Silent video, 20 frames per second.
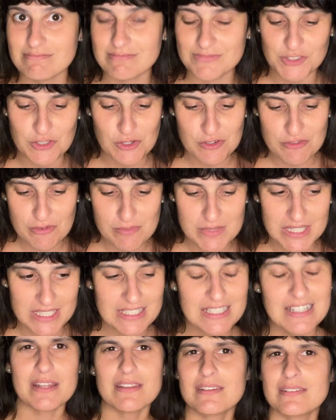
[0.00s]
good for me.
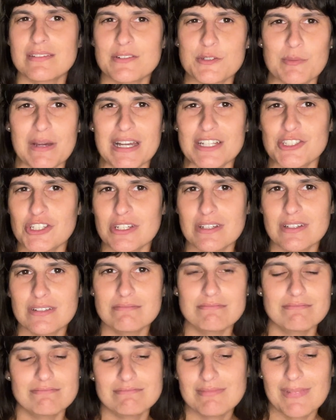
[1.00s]
I think there's magic.
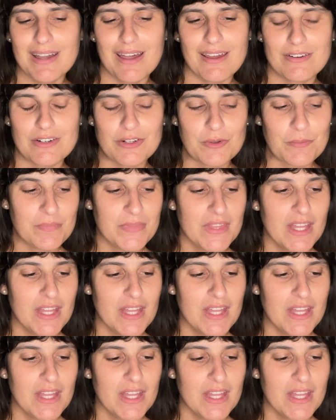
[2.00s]
I don't know.